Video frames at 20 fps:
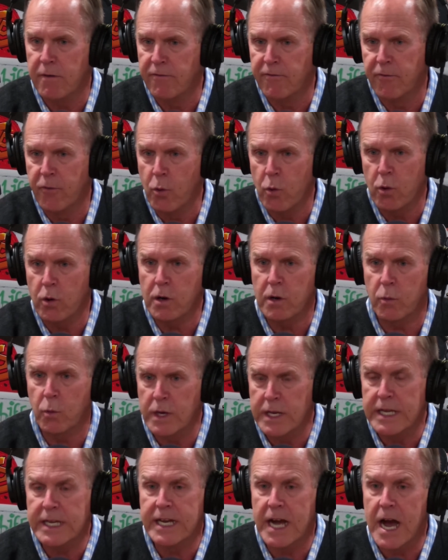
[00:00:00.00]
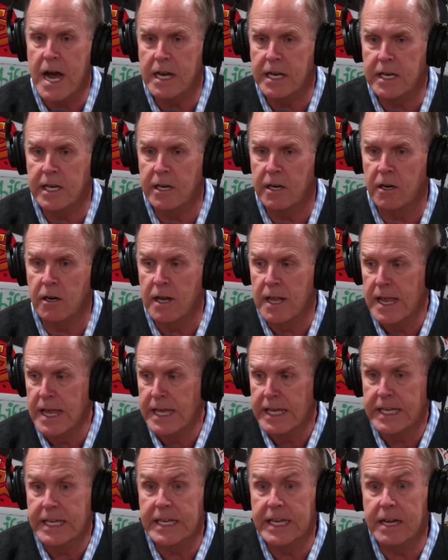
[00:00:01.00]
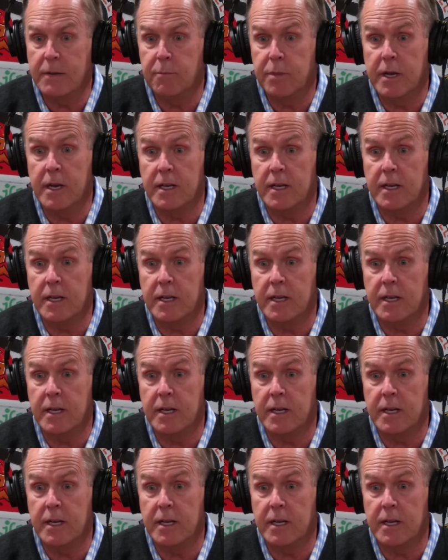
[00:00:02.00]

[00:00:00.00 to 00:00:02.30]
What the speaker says: When he got here, he had been